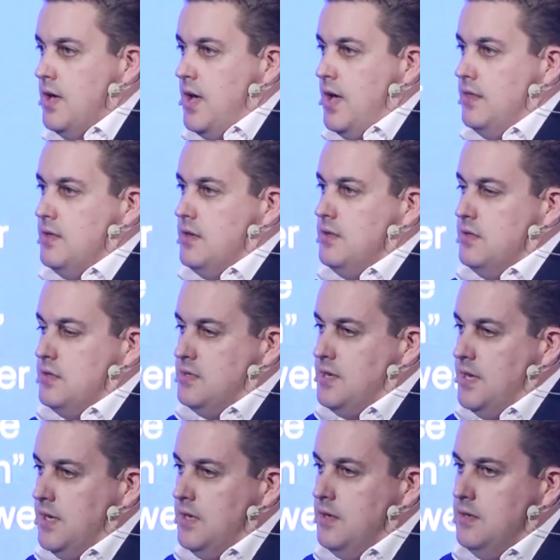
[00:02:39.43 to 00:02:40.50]
And the
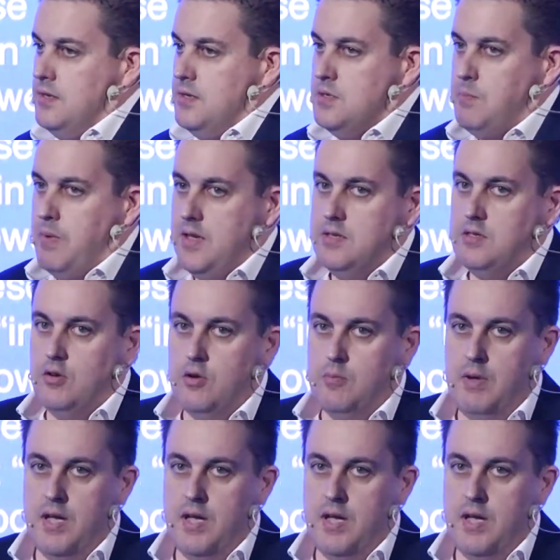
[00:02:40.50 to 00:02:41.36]
second is based on a